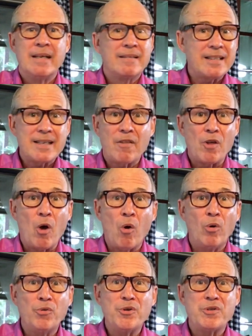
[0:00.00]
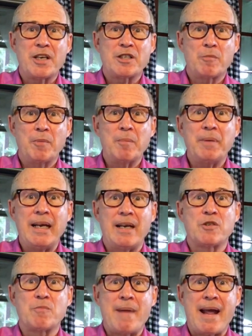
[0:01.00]
That's how the whole New Testament
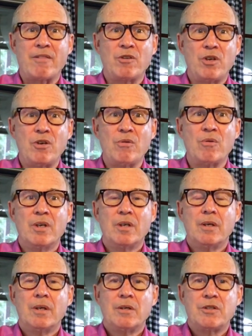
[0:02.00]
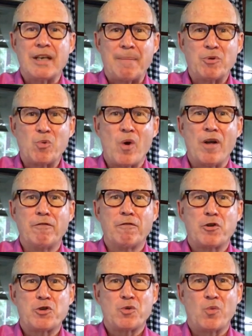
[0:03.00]
begins. Matthew chapter 1
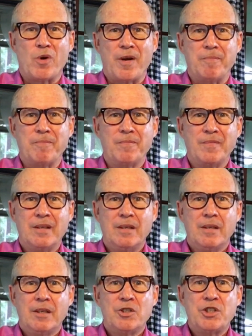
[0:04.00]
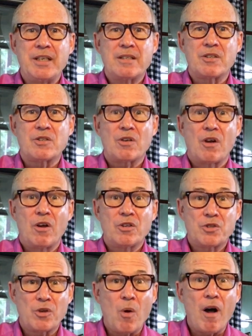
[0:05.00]
verse 1. Jesus
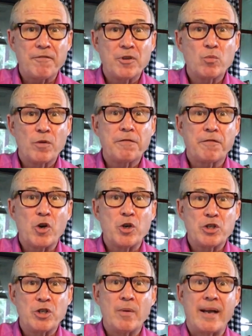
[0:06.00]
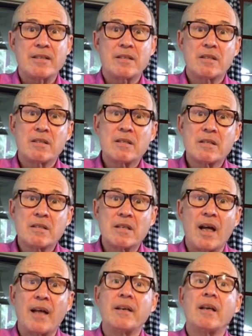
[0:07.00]
so often referred to as the
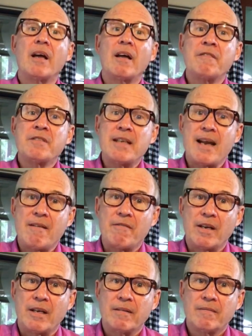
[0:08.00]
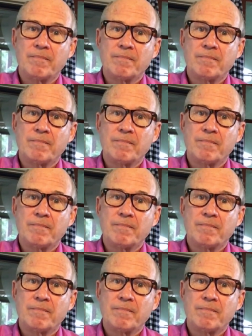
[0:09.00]
son of David